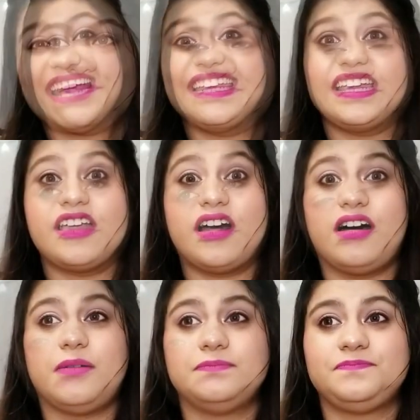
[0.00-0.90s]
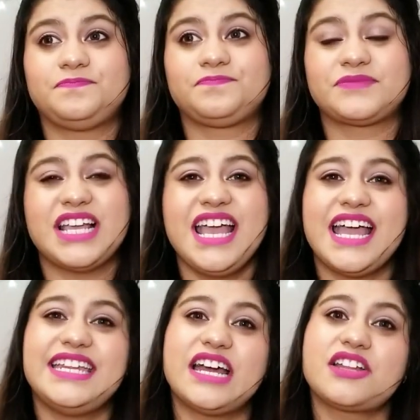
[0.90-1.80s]

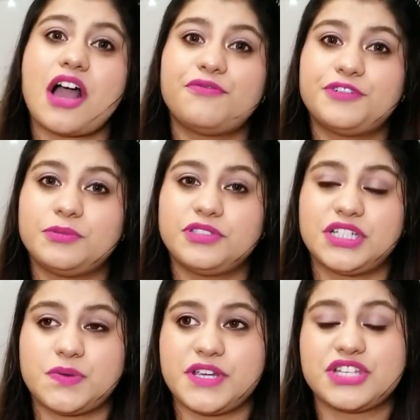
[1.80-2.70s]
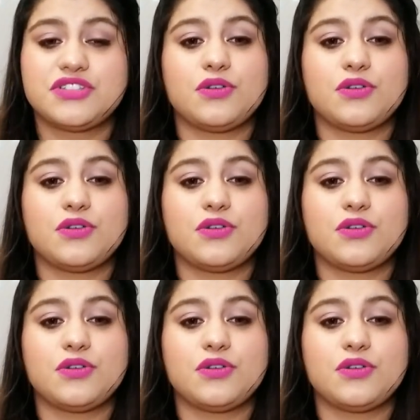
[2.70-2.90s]
any uncomfortable situation.